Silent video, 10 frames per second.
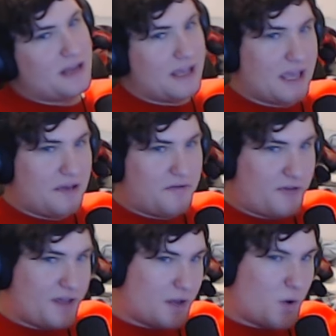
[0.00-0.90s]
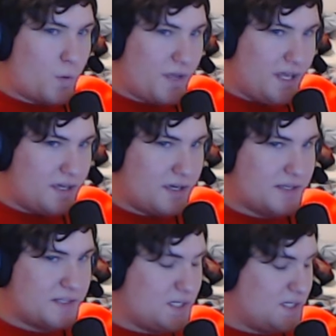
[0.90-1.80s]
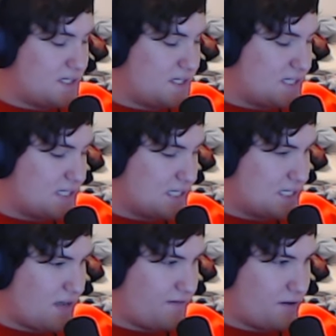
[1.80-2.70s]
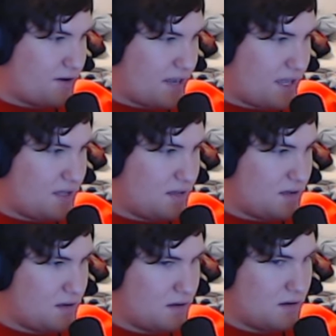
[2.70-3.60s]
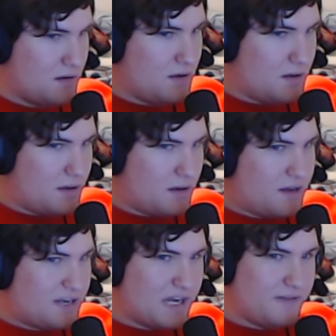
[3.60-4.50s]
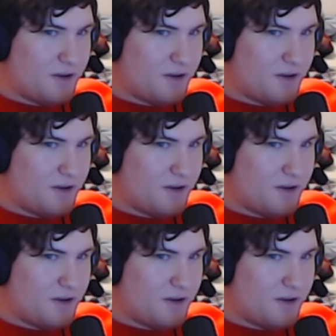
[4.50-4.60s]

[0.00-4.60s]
again for like a week in season 7 or 8. Not even a